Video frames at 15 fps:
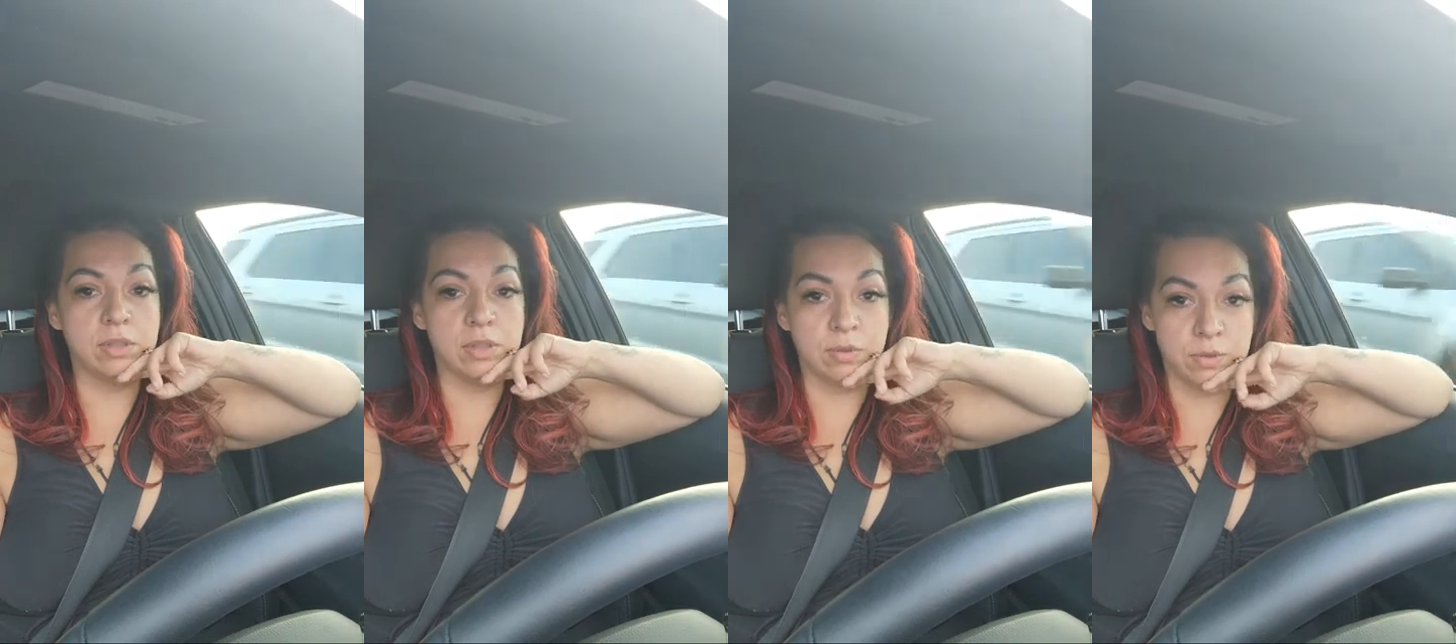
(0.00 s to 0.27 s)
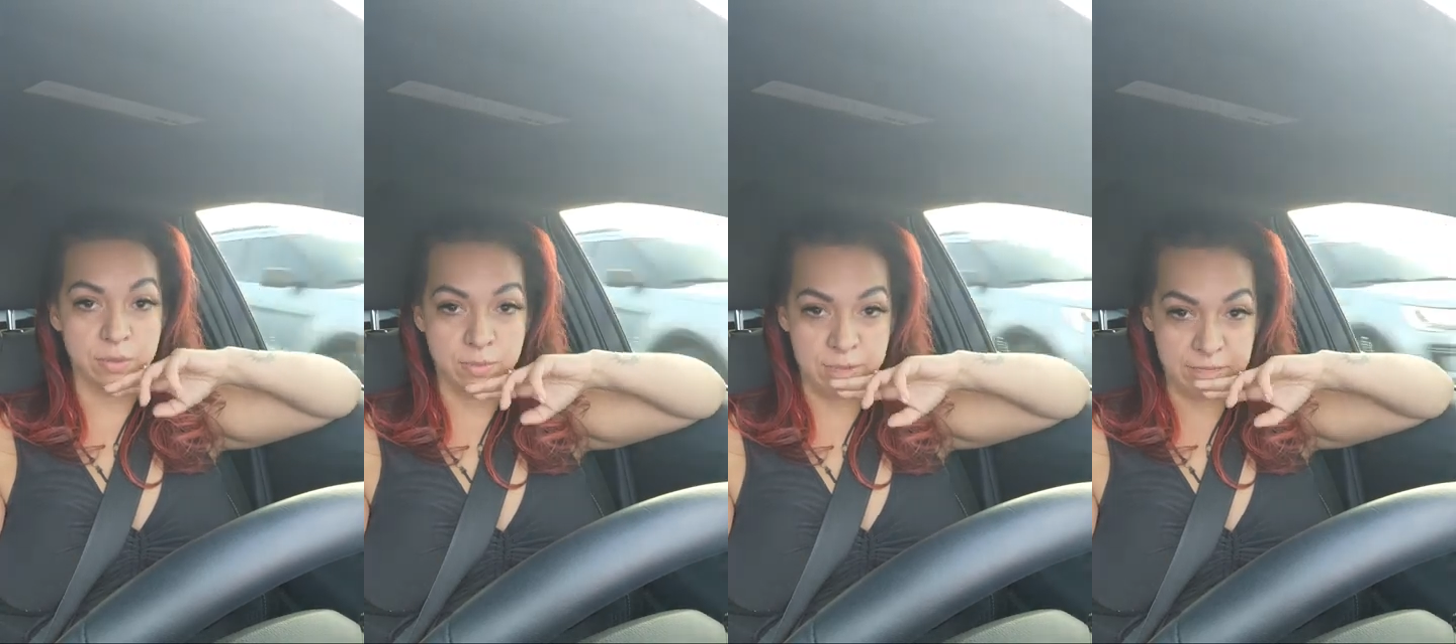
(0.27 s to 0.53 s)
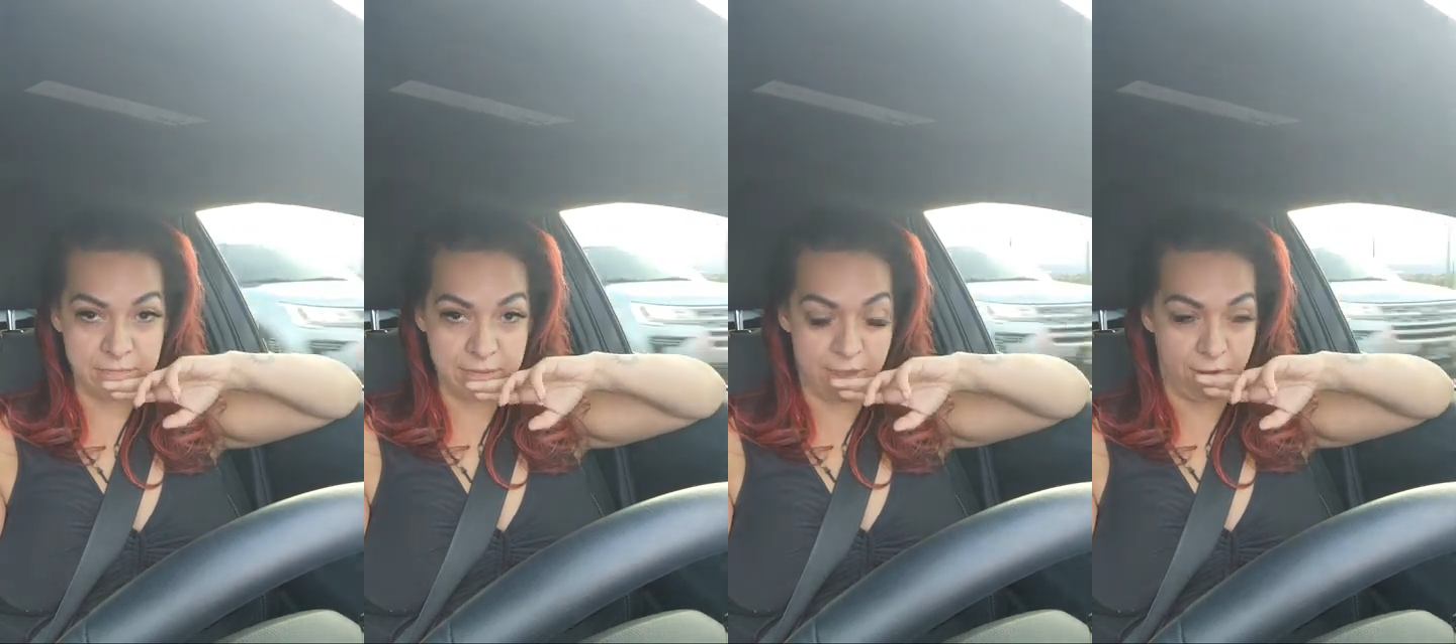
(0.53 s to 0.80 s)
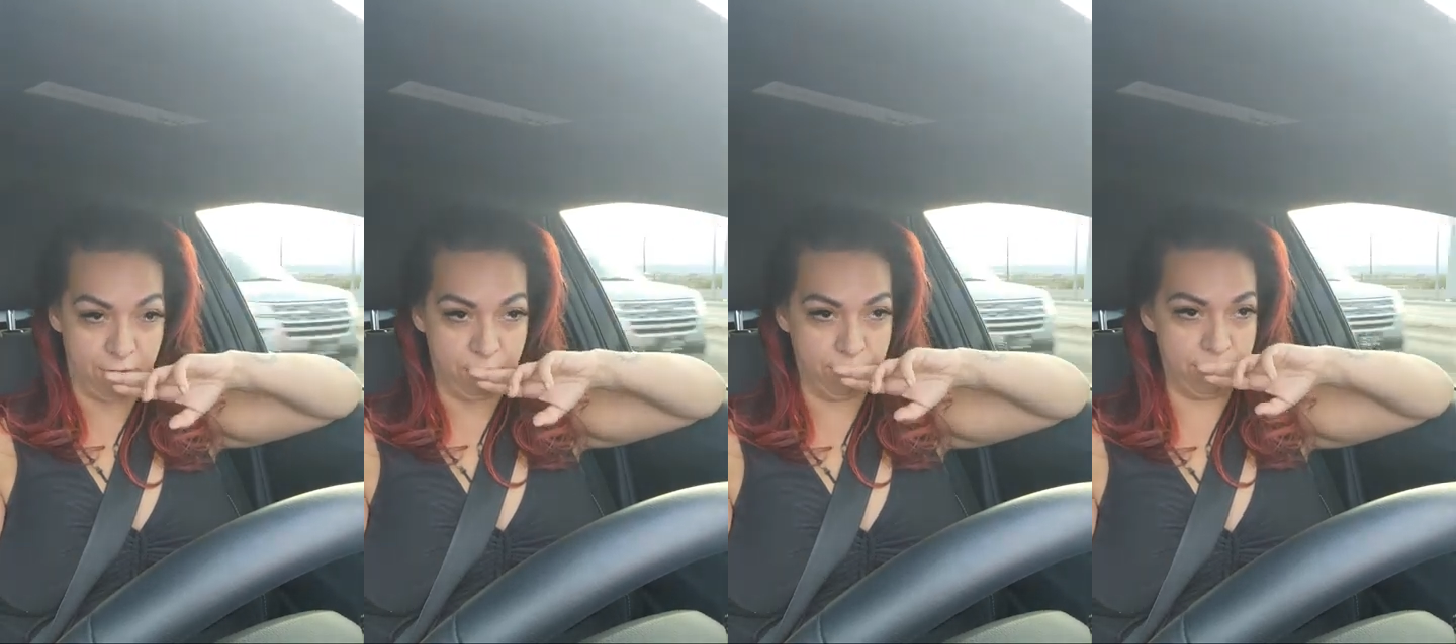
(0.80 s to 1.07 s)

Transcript: only with myself,